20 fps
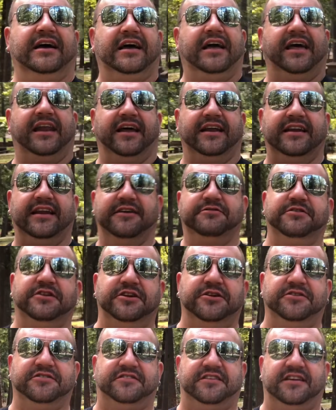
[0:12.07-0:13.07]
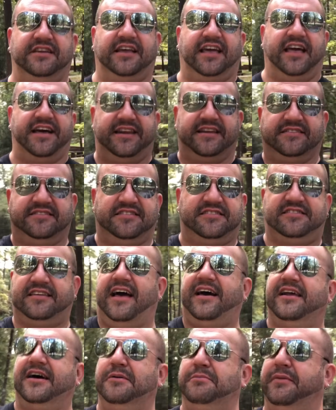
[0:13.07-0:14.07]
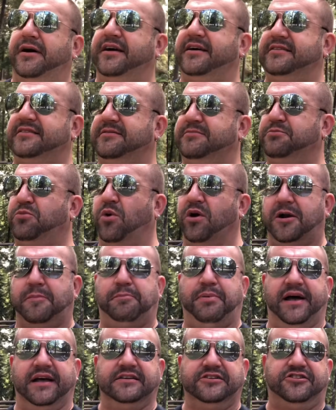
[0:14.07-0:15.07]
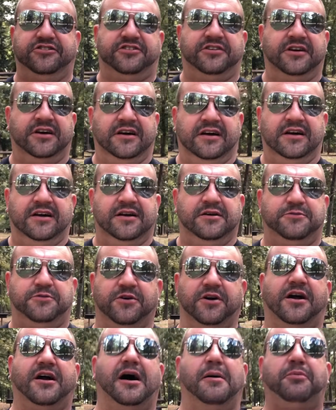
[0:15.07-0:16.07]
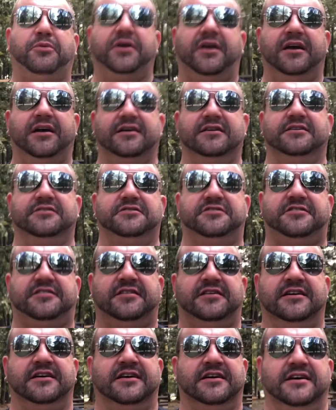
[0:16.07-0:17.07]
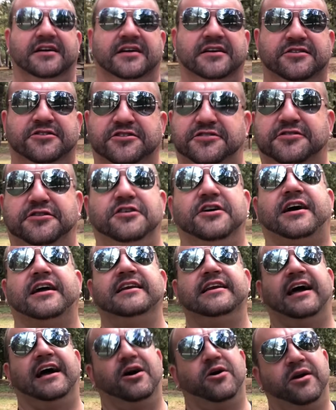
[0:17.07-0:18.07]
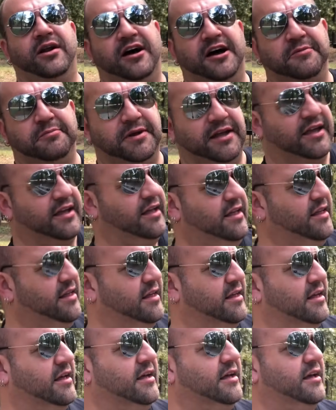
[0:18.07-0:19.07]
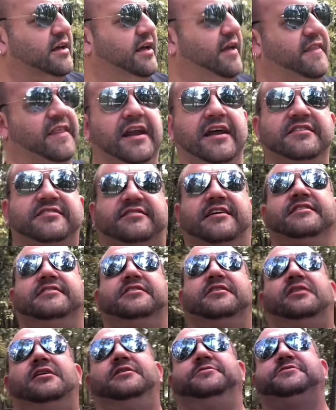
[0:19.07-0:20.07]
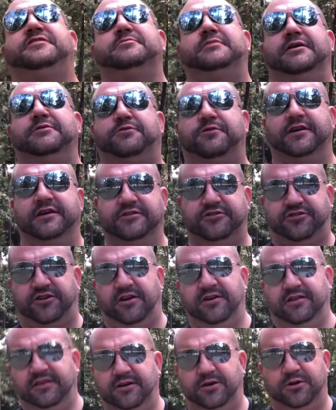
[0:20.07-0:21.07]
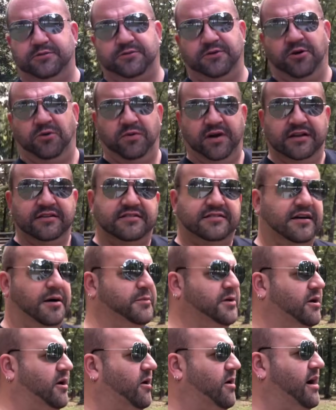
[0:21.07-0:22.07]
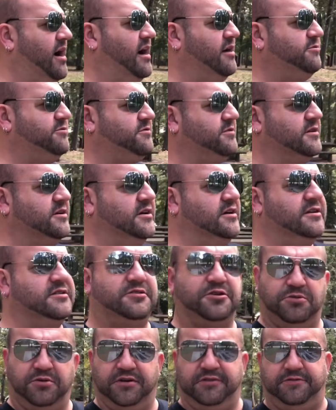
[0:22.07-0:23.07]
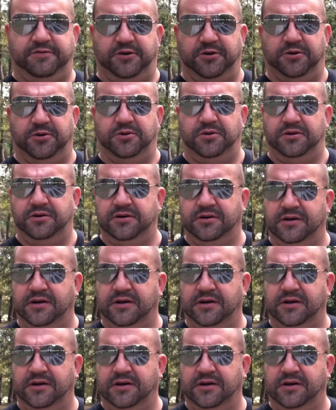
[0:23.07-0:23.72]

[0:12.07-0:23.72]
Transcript: and I never used it again. It sat on my workbench for a couple years, just looking down on me. And then I sent it off to my friend Charlie over at Red Summit RF to review.